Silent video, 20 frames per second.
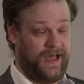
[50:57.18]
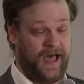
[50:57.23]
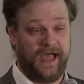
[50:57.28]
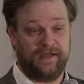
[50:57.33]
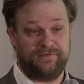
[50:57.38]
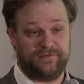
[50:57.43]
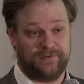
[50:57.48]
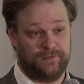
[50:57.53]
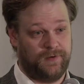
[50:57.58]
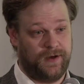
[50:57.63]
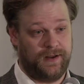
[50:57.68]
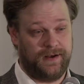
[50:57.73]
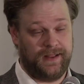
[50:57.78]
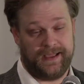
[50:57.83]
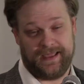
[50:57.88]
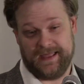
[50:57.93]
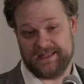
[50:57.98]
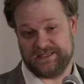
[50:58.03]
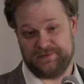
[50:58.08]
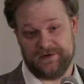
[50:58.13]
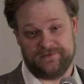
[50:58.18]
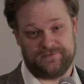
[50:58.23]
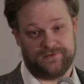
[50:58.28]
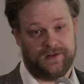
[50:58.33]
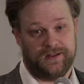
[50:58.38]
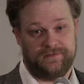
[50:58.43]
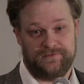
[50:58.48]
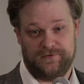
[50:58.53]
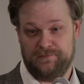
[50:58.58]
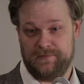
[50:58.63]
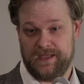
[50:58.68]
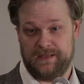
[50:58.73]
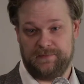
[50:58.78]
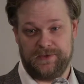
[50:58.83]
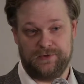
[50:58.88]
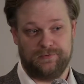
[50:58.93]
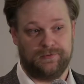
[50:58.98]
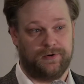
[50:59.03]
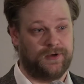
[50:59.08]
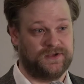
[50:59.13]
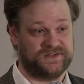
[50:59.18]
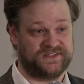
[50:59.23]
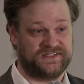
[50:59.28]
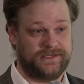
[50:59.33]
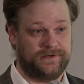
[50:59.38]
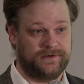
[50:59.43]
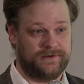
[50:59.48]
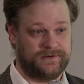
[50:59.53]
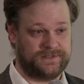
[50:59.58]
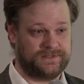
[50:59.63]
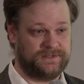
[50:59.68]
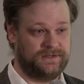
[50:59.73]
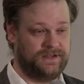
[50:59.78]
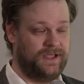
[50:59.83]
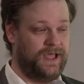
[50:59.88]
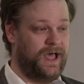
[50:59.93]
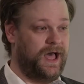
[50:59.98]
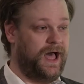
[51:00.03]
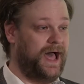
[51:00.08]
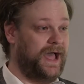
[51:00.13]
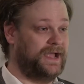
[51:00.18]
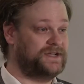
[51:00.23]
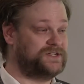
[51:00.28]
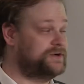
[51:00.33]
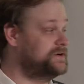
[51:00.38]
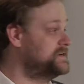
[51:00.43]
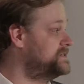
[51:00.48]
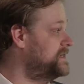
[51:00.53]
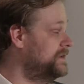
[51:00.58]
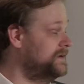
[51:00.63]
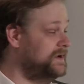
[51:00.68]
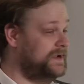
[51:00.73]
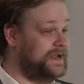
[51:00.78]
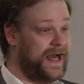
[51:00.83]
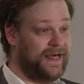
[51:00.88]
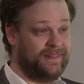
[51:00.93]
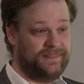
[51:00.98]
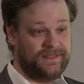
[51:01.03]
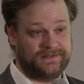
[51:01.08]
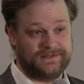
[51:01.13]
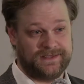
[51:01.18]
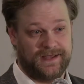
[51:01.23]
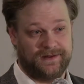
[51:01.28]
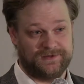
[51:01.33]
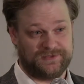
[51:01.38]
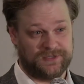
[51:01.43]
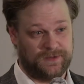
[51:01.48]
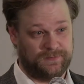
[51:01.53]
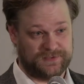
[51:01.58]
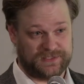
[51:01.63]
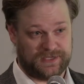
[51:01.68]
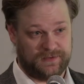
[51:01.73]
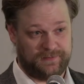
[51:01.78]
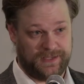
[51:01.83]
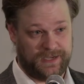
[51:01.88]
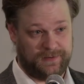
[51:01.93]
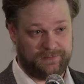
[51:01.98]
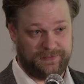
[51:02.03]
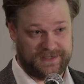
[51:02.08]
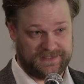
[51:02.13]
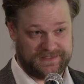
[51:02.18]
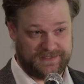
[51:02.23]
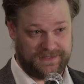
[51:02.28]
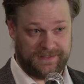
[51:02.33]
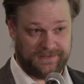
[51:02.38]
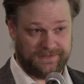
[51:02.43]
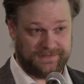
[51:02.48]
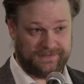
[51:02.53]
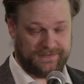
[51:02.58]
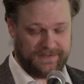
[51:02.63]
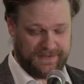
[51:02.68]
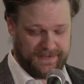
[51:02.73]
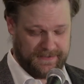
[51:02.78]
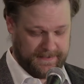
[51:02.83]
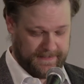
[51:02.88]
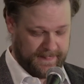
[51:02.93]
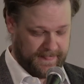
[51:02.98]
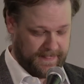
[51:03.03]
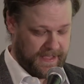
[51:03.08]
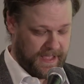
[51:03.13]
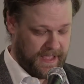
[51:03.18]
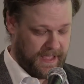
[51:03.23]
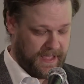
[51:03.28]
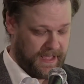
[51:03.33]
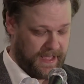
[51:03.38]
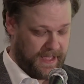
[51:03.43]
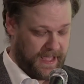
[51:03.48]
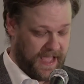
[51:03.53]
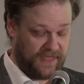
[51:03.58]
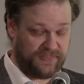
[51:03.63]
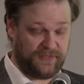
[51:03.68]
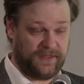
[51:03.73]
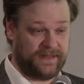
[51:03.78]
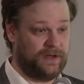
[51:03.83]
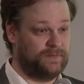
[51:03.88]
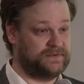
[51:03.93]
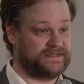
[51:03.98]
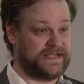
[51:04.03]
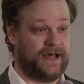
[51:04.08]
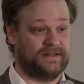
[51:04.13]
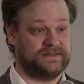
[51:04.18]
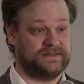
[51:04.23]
I, for one, I can't speak for all of you, maybe you were all seers. I sure as hell did not think Donald Trump was going to be our president. Uh, I thought that was